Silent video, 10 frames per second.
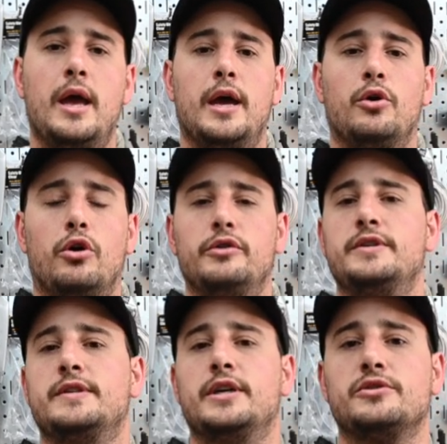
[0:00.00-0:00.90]
and all
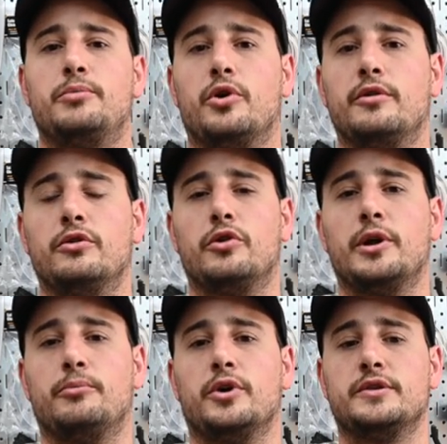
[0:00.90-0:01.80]
these things are part of the
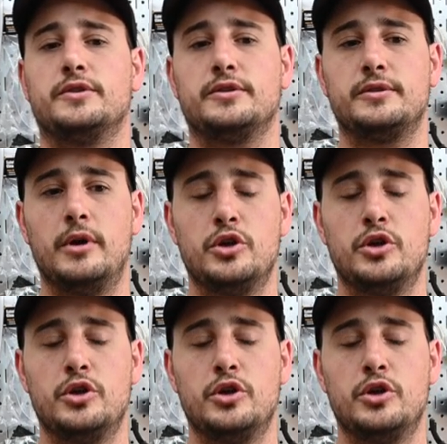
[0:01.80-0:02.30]
learning process.